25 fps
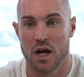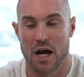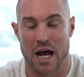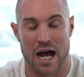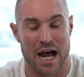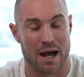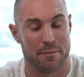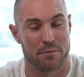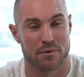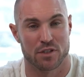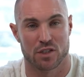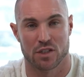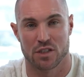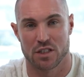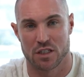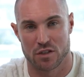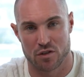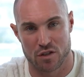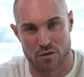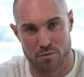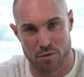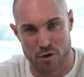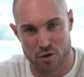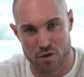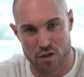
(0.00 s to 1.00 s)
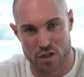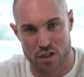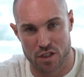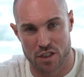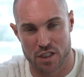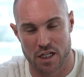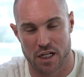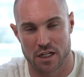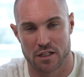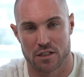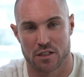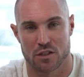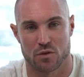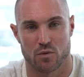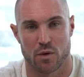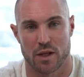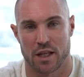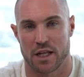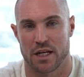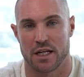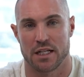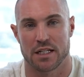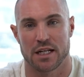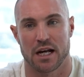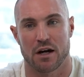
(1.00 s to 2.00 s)
Amazon distribution centers where
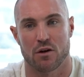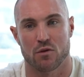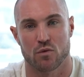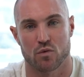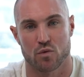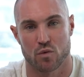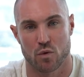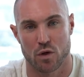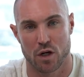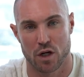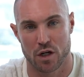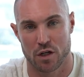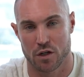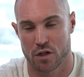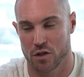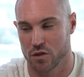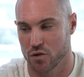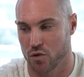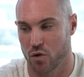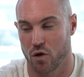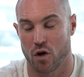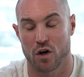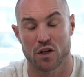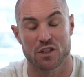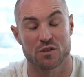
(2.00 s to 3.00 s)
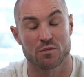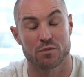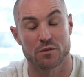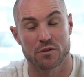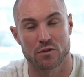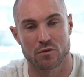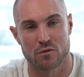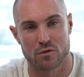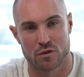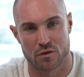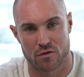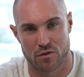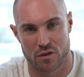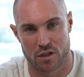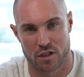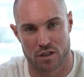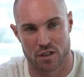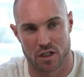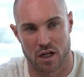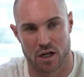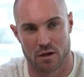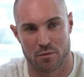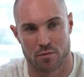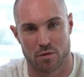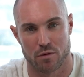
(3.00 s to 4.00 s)
they need to house workers, or hospitals, for
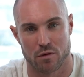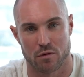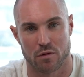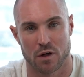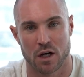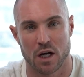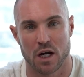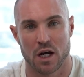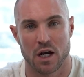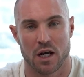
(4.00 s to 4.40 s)
example.